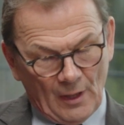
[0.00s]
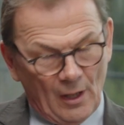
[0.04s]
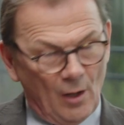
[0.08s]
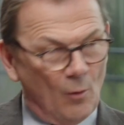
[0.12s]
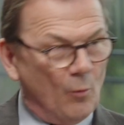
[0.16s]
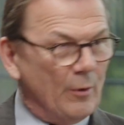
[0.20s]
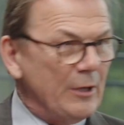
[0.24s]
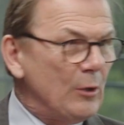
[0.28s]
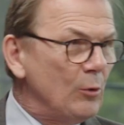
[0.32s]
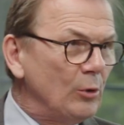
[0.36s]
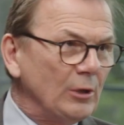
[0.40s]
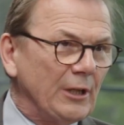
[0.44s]

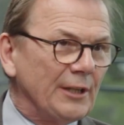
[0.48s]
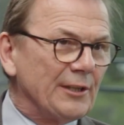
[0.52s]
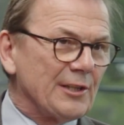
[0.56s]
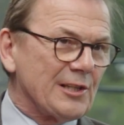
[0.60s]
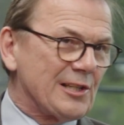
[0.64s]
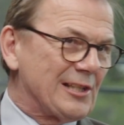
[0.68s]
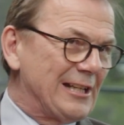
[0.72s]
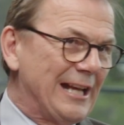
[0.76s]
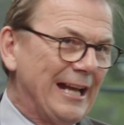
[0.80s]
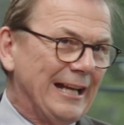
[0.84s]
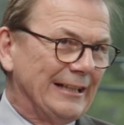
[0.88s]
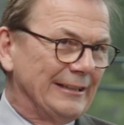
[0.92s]
We all
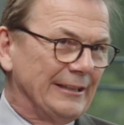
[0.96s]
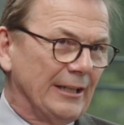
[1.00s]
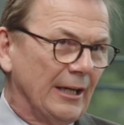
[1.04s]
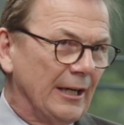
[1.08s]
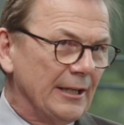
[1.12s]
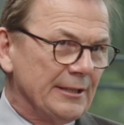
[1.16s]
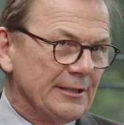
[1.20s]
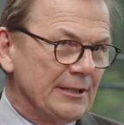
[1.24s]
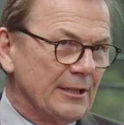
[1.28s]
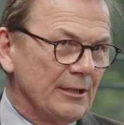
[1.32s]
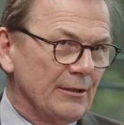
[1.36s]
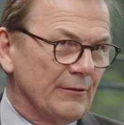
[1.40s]
understand the
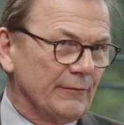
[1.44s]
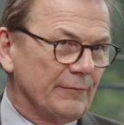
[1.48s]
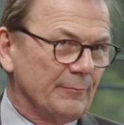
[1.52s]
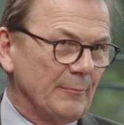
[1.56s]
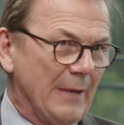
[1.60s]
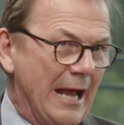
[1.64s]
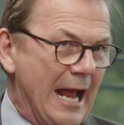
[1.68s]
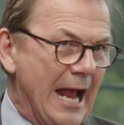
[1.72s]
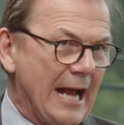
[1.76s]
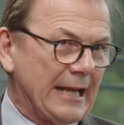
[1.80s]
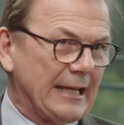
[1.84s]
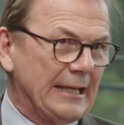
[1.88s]
idea of
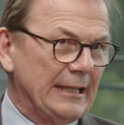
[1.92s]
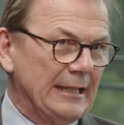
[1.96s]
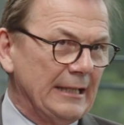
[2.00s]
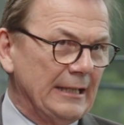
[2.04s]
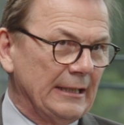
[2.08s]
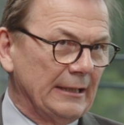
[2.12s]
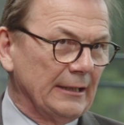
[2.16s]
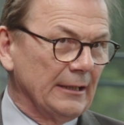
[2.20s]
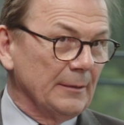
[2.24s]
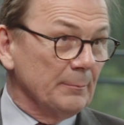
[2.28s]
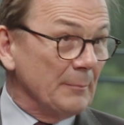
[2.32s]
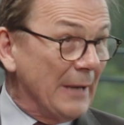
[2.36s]

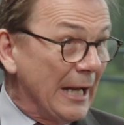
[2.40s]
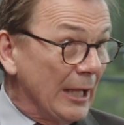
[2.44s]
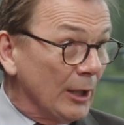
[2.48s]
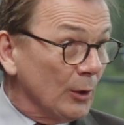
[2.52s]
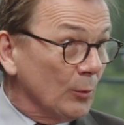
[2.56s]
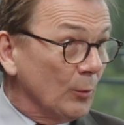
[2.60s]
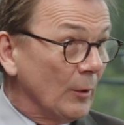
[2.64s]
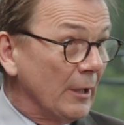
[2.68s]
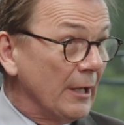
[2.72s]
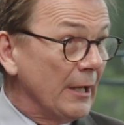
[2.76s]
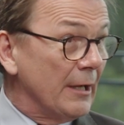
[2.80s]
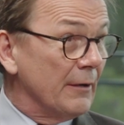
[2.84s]
hacking and
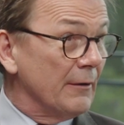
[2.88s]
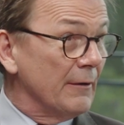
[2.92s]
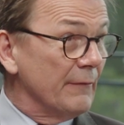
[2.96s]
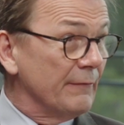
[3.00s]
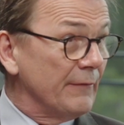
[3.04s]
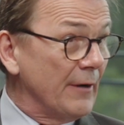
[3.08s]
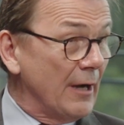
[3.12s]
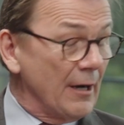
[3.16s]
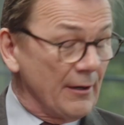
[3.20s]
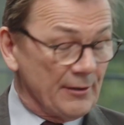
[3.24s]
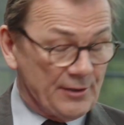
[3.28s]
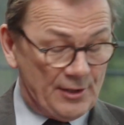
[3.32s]
malware and
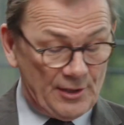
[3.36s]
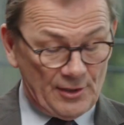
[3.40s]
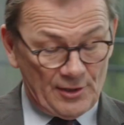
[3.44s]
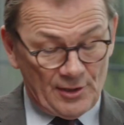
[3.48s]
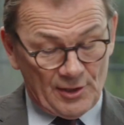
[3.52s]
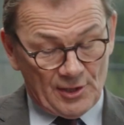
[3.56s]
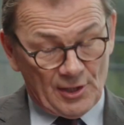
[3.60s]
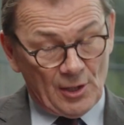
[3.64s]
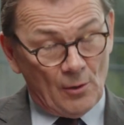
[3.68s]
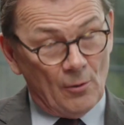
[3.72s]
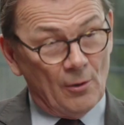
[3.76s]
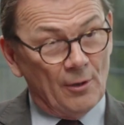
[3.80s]
viruses and
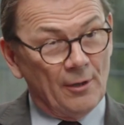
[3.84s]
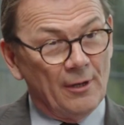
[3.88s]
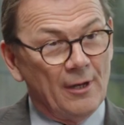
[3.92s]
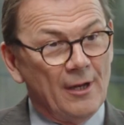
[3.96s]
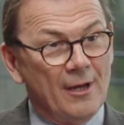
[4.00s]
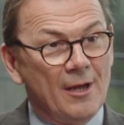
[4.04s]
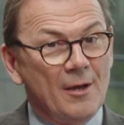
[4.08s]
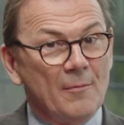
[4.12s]
so on.